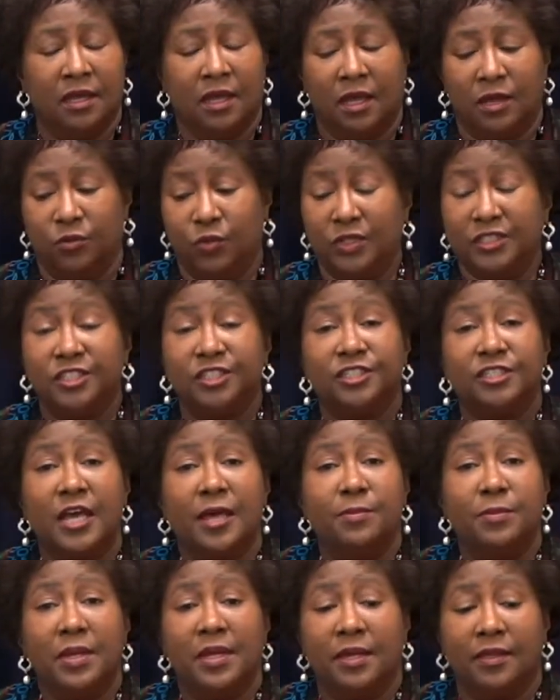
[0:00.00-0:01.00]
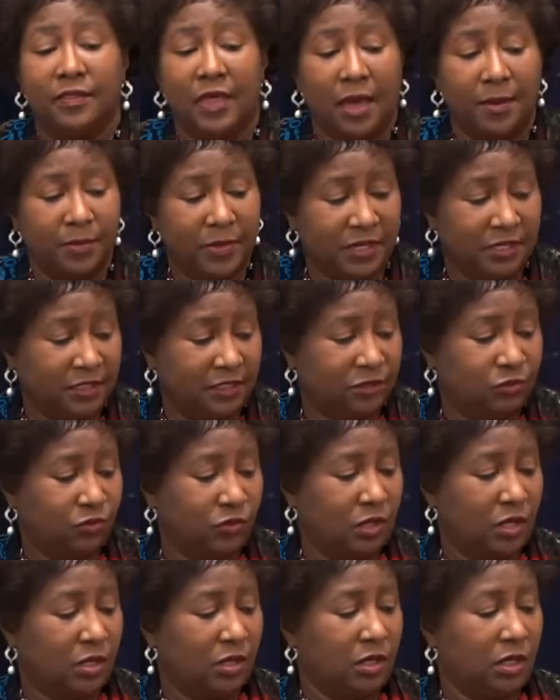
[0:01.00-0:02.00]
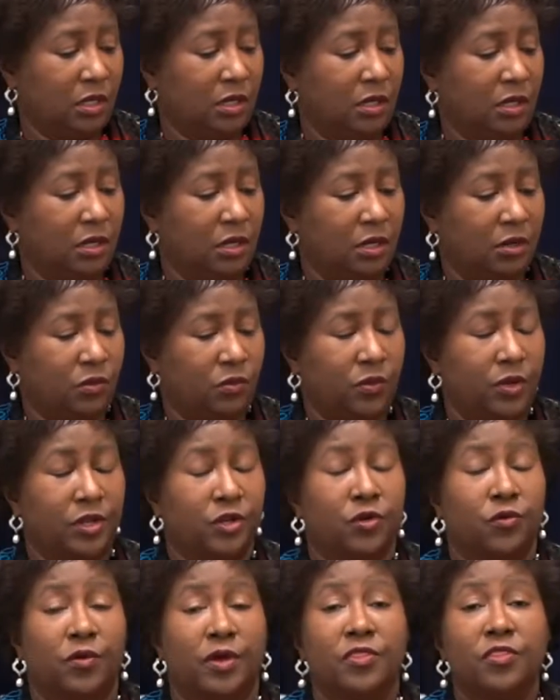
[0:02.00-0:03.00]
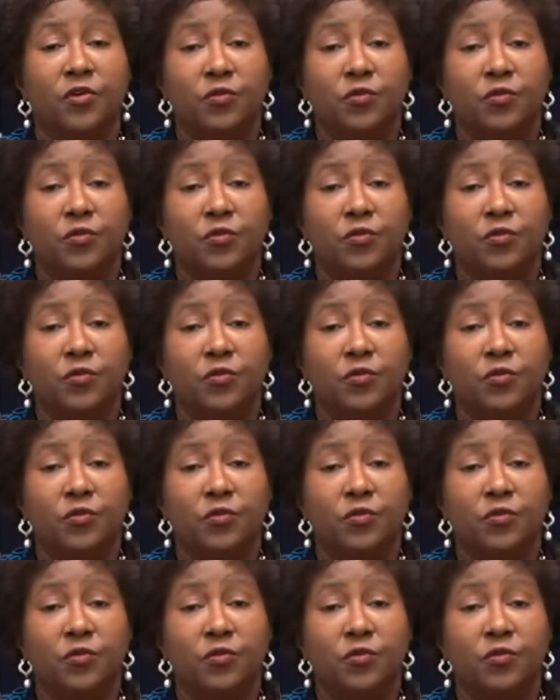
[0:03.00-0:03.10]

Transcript: And what does that mean? That means when you're in